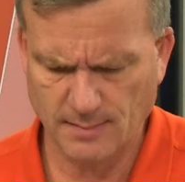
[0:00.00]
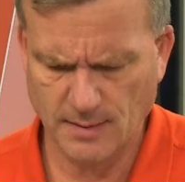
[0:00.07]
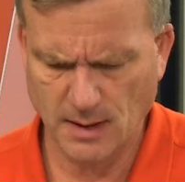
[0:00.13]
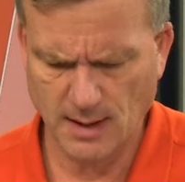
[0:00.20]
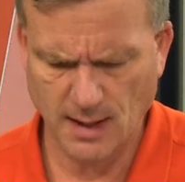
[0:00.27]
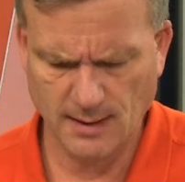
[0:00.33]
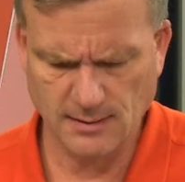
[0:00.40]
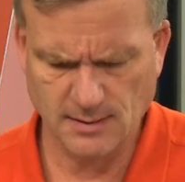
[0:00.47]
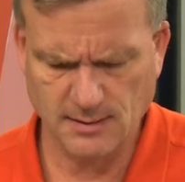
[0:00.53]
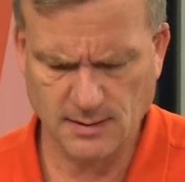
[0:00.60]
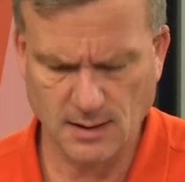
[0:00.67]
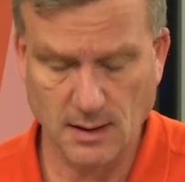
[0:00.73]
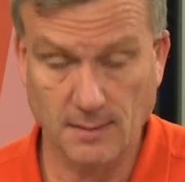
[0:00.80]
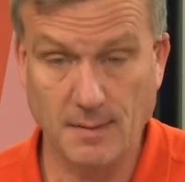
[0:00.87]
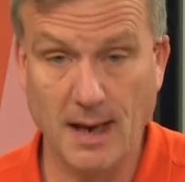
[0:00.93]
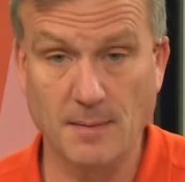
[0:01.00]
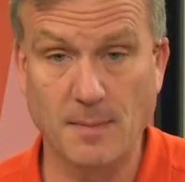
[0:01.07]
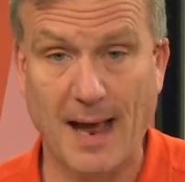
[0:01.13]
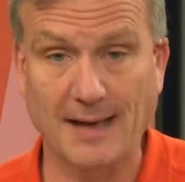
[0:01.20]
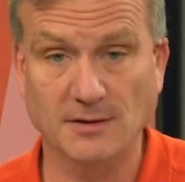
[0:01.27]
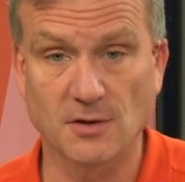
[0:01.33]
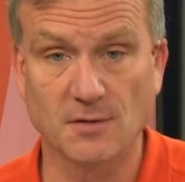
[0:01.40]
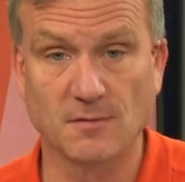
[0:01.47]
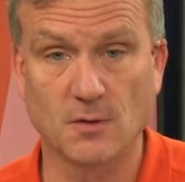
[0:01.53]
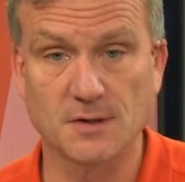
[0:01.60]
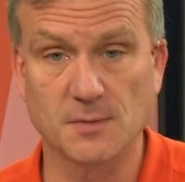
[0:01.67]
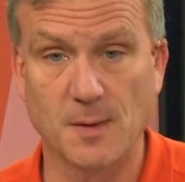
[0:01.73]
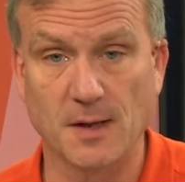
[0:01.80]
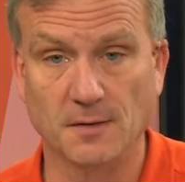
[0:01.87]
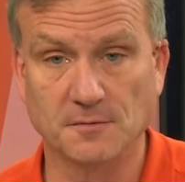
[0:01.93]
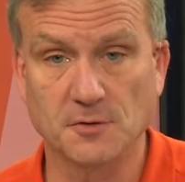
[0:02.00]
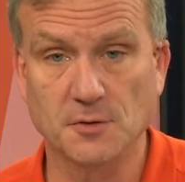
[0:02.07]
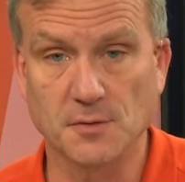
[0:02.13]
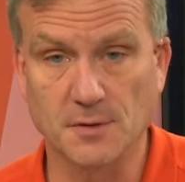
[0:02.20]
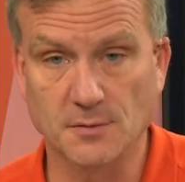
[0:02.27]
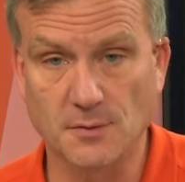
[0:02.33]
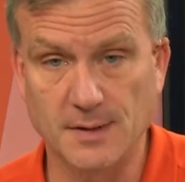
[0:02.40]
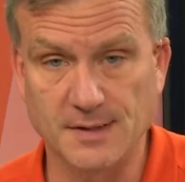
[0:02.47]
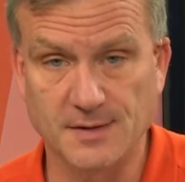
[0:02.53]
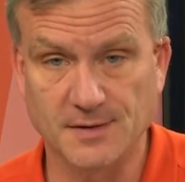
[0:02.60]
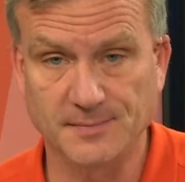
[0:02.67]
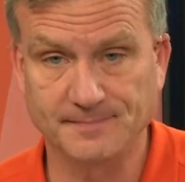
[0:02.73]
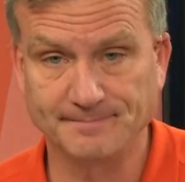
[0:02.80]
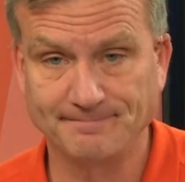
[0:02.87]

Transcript: Let's head back to the voicemail of Truth and Reason.